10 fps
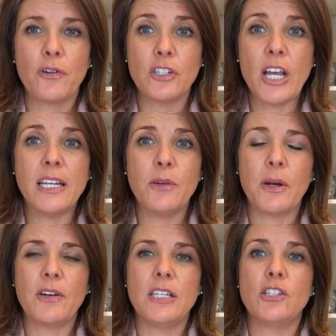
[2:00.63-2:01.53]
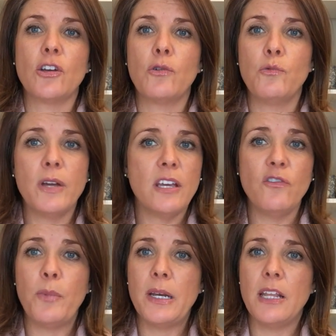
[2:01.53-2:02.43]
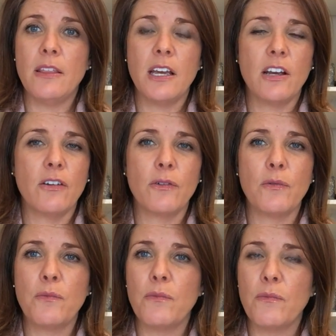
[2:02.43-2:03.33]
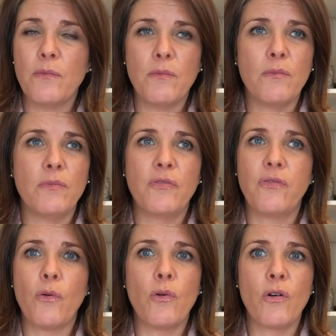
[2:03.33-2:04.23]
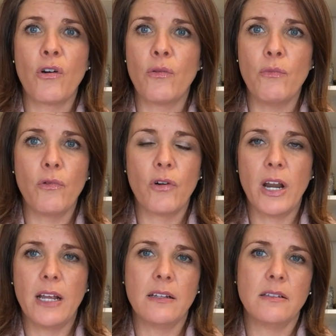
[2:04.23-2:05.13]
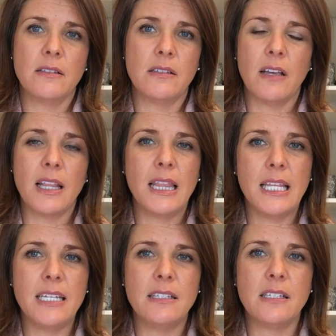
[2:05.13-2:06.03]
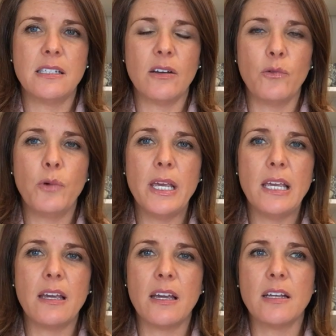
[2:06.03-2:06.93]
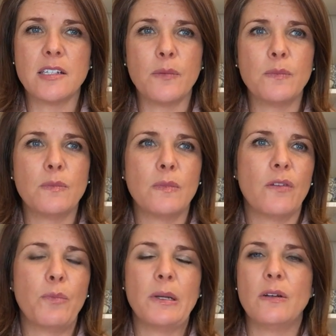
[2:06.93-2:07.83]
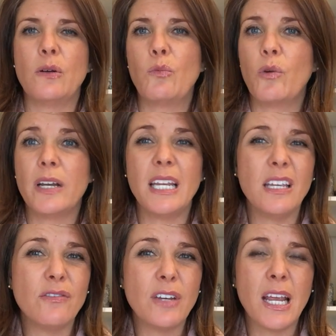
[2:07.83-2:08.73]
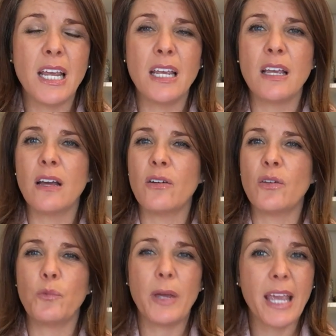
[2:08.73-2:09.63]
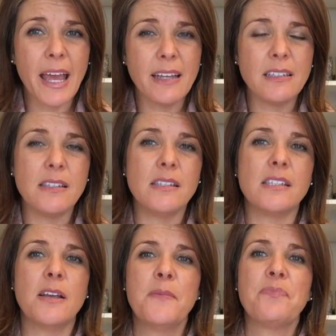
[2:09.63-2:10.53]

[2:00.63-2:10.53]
January. So we've been in there 4 mornings at least a week. Some have been one evening on weekends.